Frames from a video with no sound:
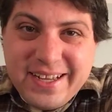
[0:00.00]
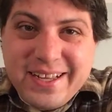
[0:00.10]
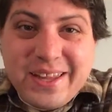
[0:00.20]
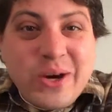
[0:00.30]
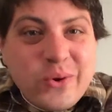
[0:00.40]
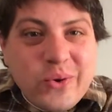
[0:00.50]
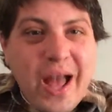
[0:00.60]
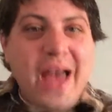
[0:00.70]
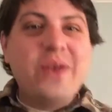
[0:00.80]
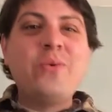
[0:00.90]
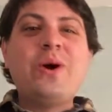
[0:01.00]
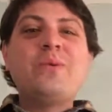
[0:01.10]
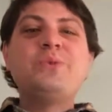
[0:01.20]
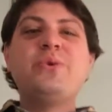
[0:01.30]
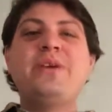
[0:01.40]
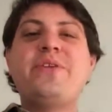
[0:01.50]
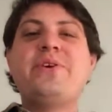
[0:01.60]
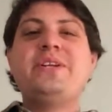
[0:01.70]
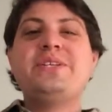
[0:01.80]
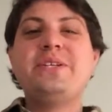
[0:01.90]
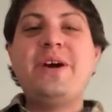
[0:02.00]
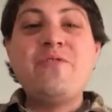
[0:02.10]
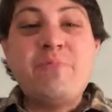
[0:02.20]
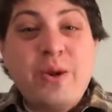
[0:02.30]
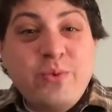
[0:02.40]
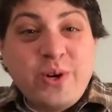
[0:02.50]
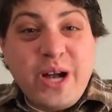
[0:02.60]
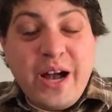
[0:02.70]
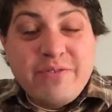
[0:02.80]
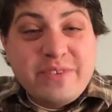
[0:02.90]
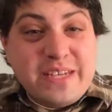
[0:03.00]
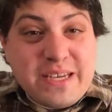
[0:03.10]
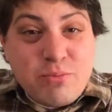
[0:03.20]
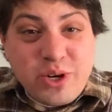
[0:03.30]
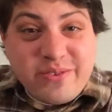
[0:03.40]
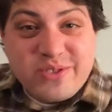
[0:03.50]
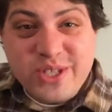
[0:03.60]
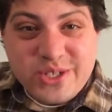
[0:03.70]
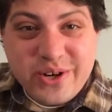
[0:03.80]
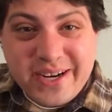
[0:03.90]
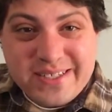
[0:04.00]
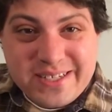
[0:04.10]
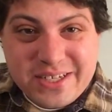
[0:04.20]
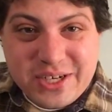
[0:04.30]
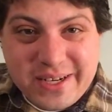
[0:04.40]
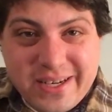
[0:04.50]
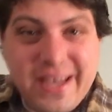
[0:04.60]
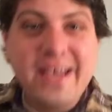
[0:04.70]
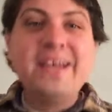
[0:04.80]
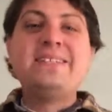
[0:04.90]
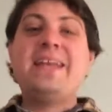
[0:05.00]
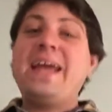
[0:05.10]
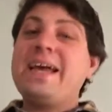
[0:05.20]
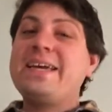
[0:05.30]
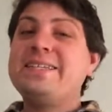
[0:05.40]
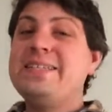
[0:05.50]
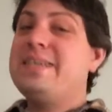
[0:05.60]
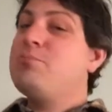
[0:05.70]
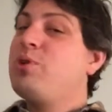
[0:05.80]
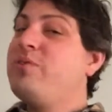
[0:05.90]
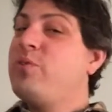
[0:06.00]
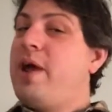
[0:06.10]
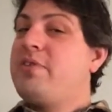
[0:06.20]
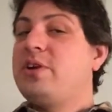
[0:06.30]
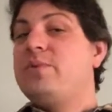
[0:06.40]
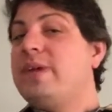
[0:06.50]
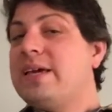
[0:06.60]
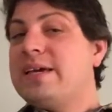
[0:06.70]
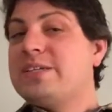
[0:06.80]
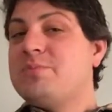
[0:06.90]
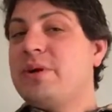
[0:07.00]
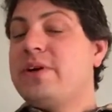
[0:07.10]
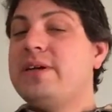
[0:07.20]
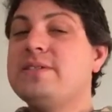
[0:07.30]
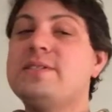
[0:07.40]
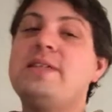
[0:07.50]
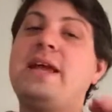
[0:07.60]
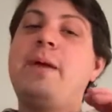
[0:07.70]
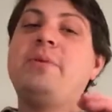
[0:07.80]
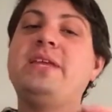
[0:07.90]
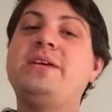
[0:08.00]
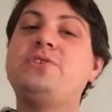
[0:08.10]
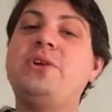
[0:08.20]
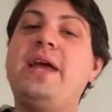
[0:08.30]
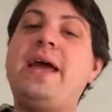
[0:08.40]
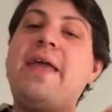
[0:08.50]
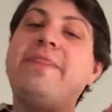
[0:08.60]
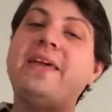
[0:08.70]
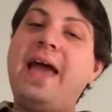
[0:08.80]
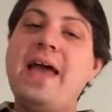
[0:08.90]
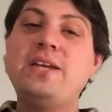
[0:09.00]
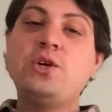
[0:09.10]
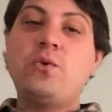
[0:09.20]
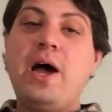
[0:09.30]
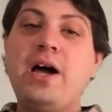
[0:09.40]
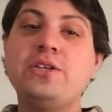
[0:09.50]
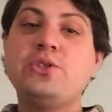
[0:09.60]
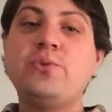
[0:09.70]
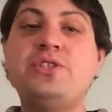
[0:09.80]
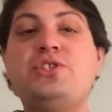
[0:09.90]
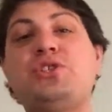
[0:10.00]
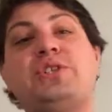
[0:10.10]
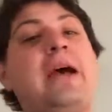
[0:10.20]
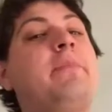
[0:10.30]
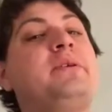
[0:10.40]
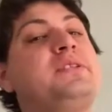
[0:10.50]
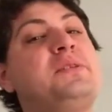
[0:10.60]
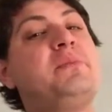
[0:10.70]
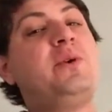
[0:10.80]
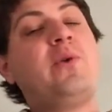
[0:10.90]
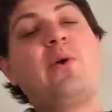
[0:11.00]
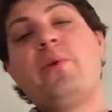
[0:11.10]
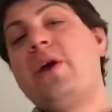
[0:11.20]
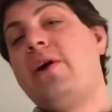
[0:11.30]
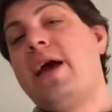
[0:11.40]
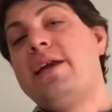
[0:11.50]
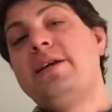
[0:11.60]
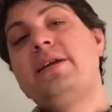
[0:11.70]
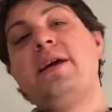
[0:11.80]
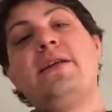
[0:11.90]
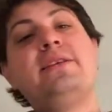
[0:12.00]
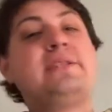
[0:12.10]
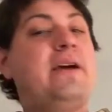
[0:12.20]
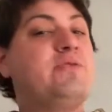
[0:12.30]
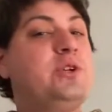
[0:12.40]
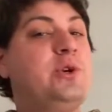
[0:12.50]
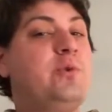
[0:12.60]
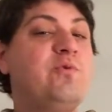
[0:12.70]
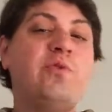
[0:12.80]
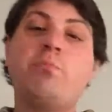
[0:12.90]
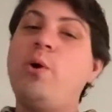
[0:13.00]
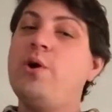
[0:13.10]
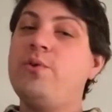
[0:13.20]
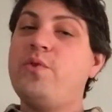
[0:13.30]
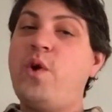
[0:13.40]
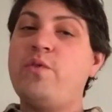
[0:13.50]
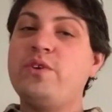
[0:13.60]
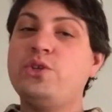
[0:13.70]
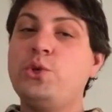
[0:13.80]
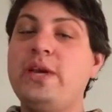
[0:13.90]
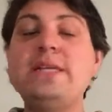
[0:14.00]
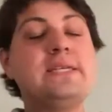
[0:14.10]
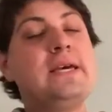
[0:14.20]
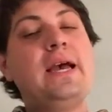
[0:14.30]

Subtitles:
Hello, and welcome to another edition of Ben Wilkoff Debriefs the Transition. Today I get to debrief a rather unique experience that happened yesterday at the Ed Garage, which just happens to be where we are headed this afternoon for part of our retreat.